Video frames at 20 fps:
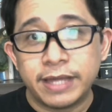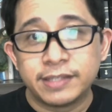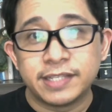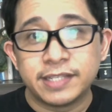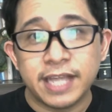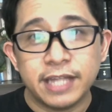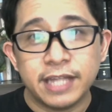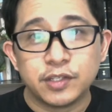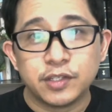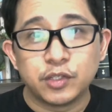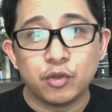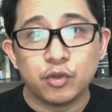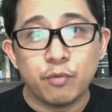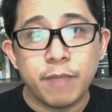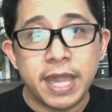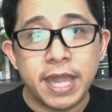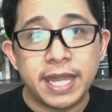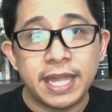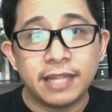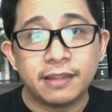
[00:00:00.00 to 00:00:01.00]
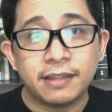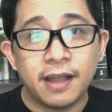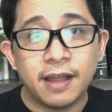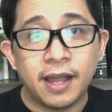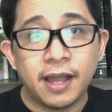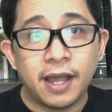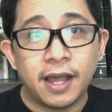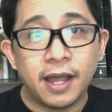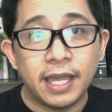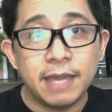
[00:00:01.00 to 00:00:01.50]
sense to make it
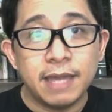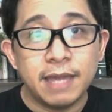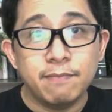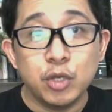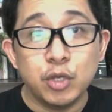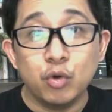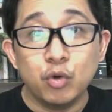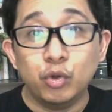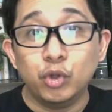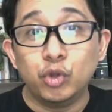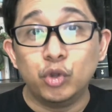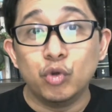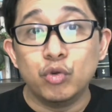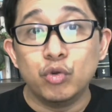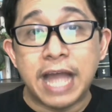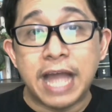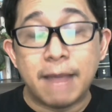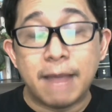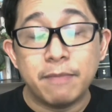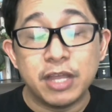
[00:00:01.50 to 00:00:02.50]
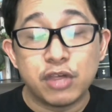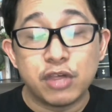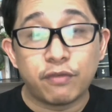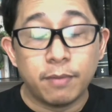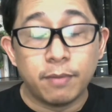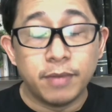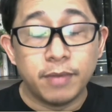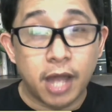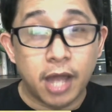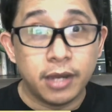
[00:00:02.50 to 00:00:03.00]
immune to damage
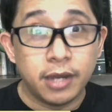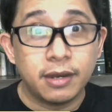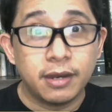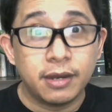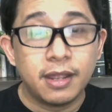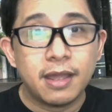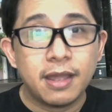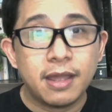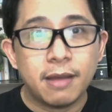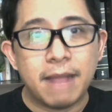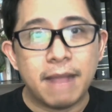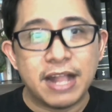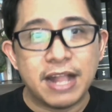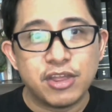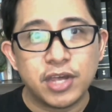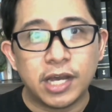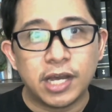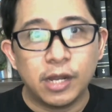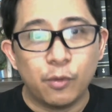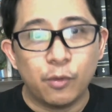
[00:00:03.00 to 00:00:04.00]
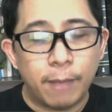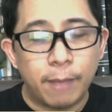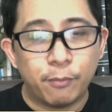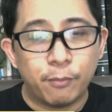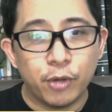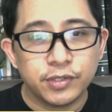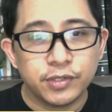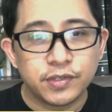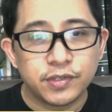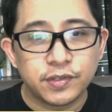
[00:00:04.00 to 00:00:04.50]
from non-magical
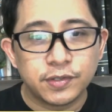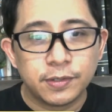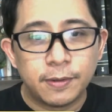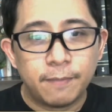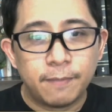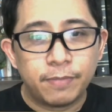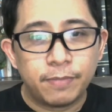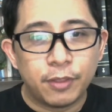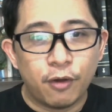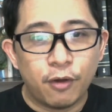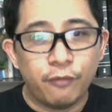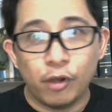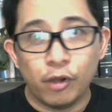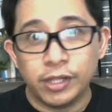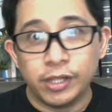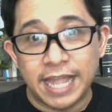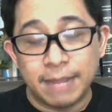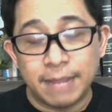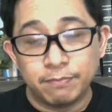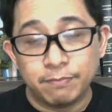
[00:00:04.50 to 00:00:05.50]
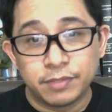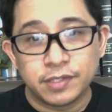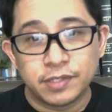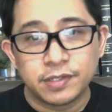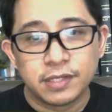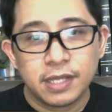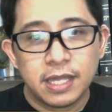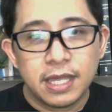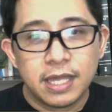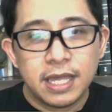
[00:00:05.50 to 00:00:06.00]
weapons of all
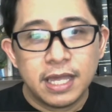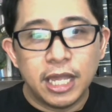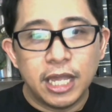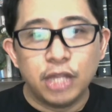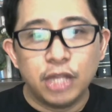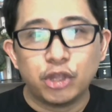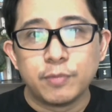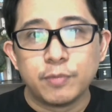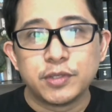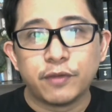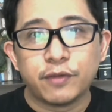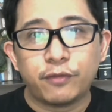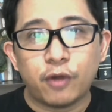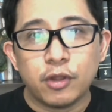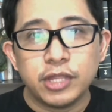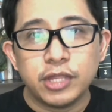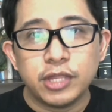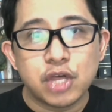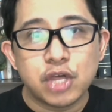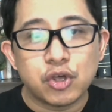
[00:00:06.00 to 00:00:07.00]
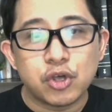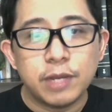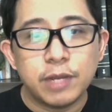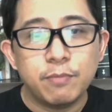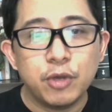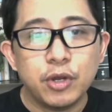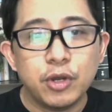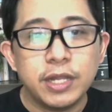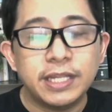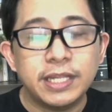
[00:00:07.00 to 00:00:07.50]
types. In terms of condition
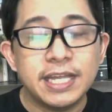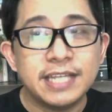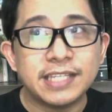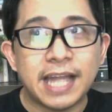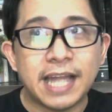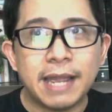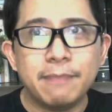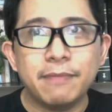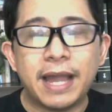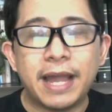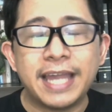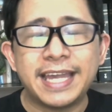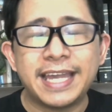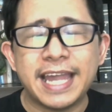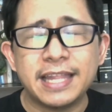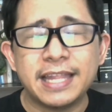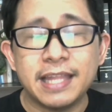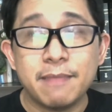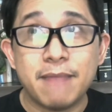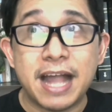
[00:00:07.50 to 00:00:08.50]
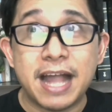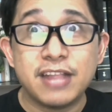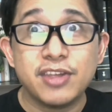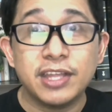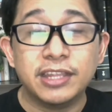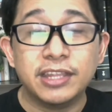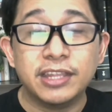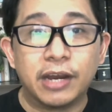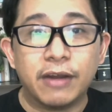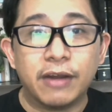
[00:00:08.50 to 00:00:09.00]
immunities, I can't
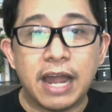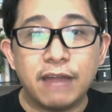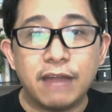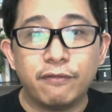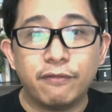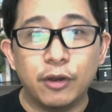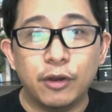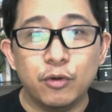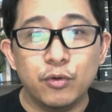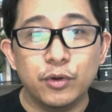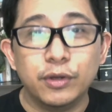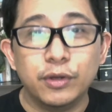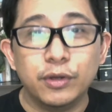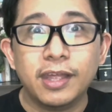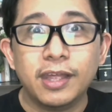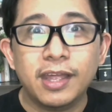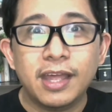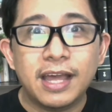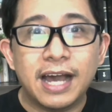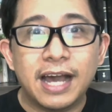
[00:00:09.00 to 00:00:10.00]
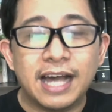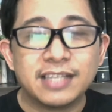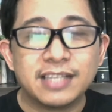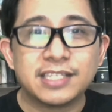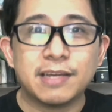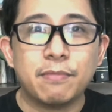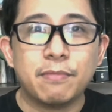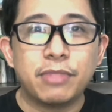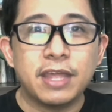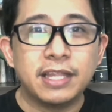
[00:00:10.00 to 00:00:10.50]
imagine the Granfalloon as
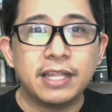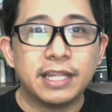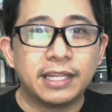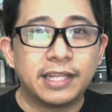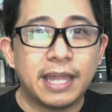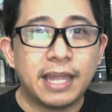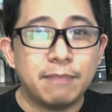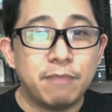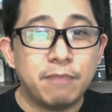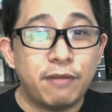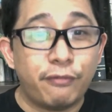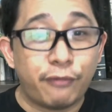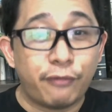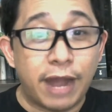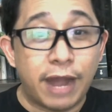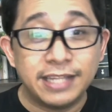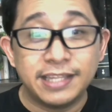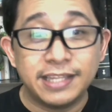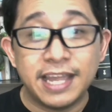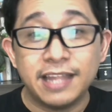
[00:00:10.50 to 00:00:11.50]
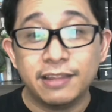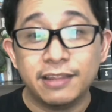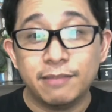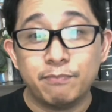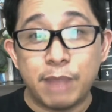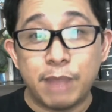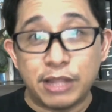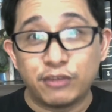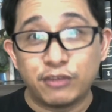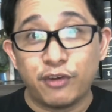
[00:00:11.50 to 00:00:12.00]
something that can be frightened,
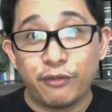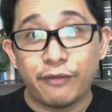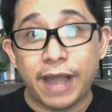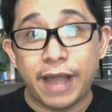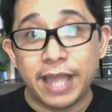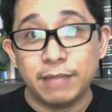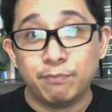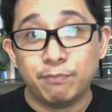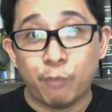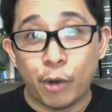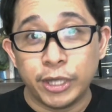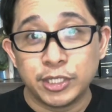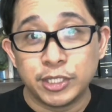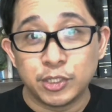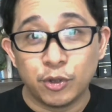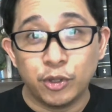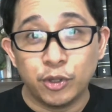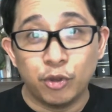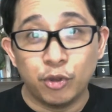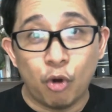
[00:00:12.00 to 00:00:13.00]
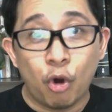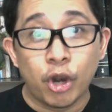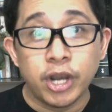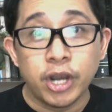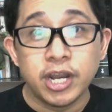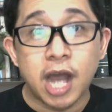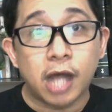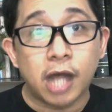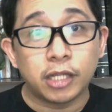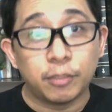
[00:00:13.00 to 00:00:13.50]
petrified, poisoned, or
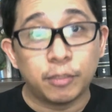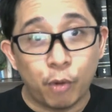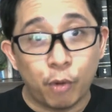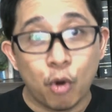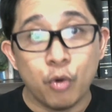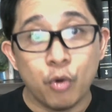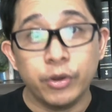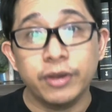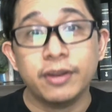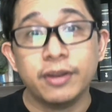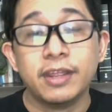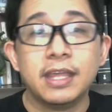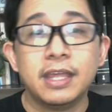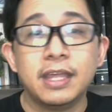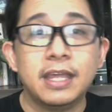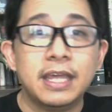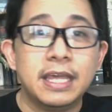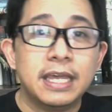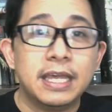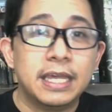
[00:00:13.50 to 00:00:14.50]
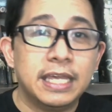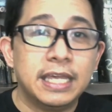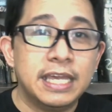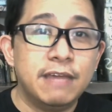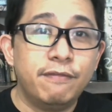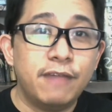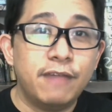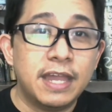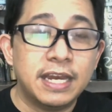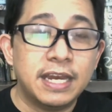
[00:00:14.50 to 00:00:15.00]
knocked prone,
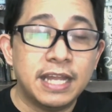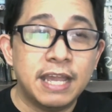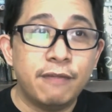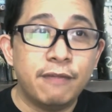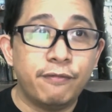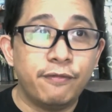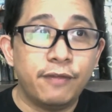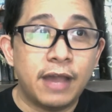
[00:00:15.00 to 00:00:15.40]
even if,